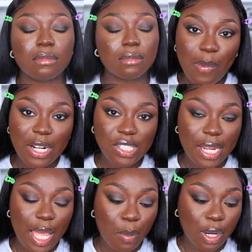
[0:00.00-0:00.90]
For blush
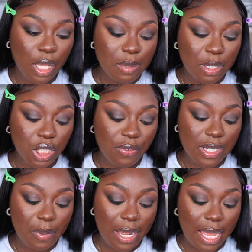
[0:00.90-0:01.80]
today, I'm gonna use my
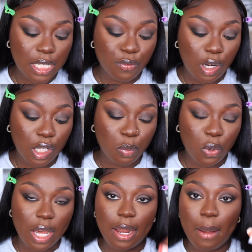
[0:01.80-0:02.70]
Jeffers Plays Volume
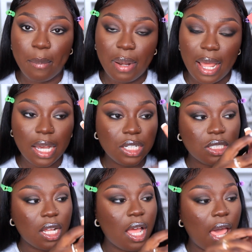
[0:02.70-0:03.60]
1
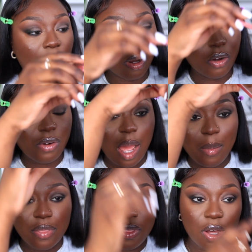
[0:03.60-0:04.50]
Blush. And I'm gonna
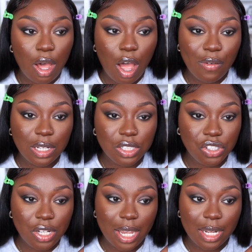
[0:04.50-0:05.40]
grab the orange
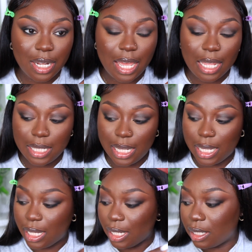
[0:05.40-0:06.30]
shade in
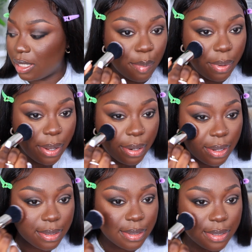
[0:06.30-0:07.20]
here and apply
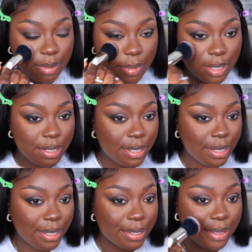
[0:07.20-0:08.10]
that onto my
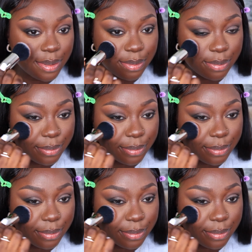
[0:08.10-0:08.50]
cheeks.